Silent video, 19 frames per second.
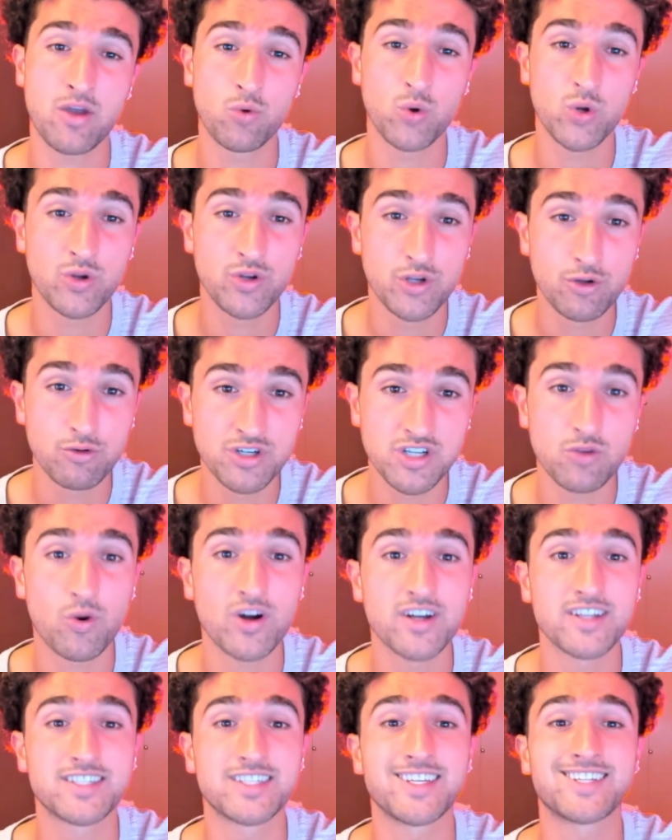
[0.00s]
We usually want
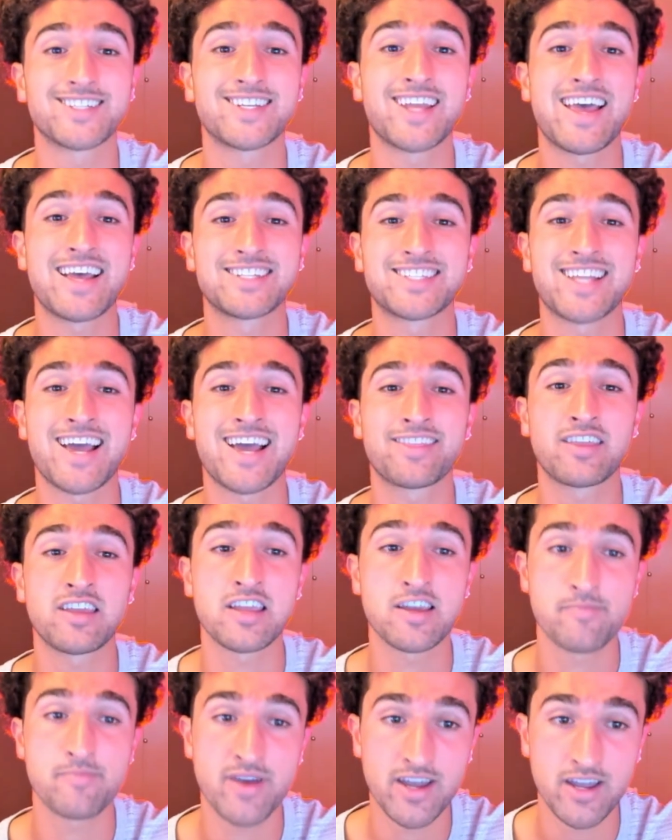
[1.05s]
to see a test at the
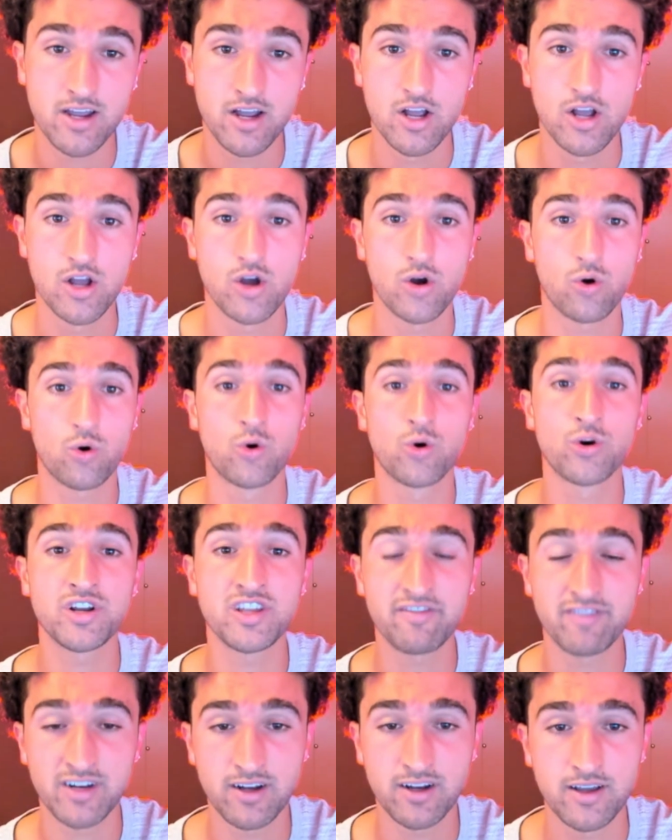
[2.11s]
EMA or
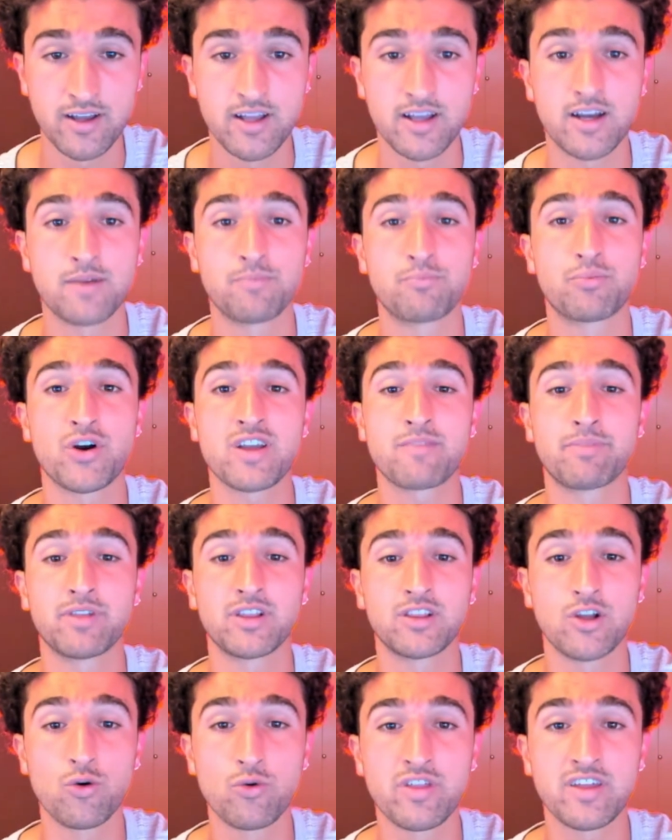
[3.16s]
even a break
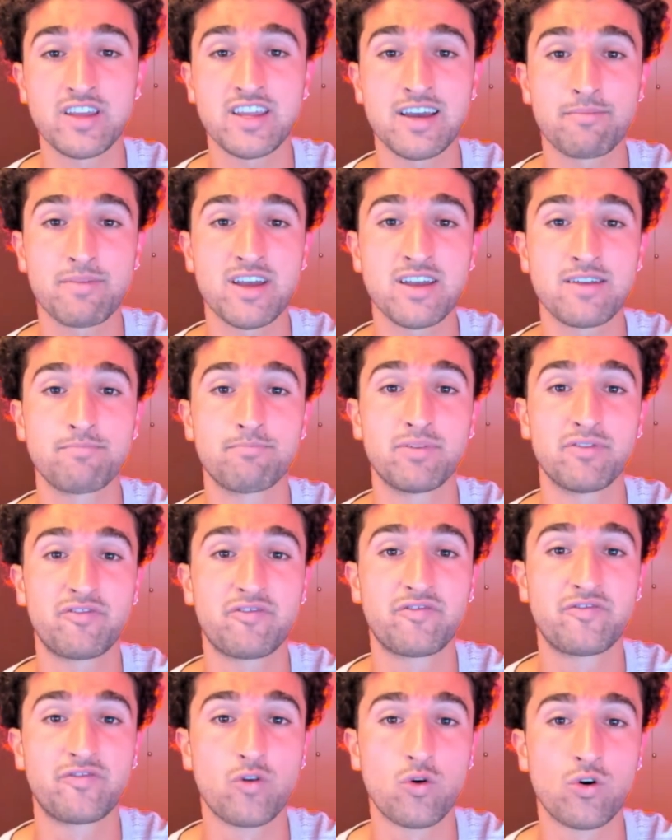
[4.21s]
below the EMA
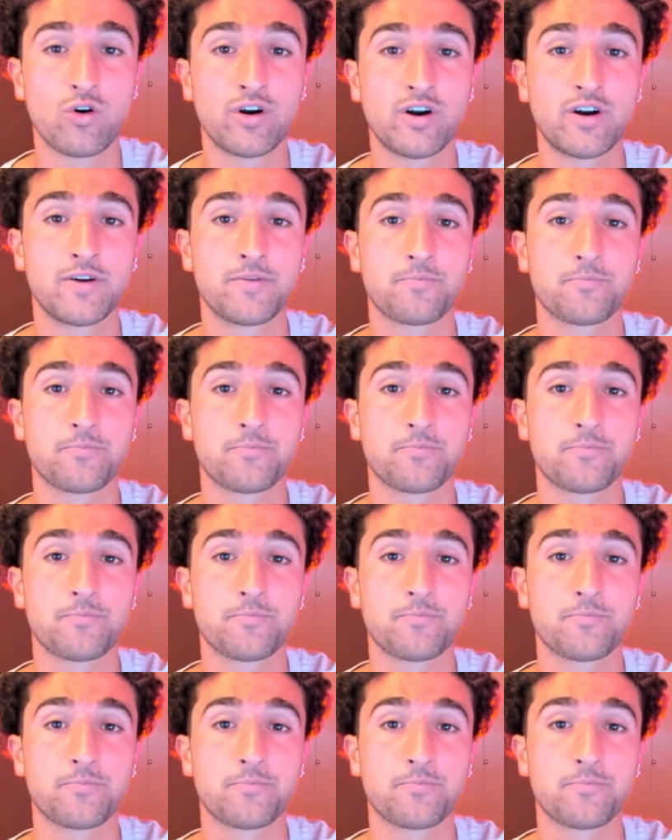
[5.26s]
before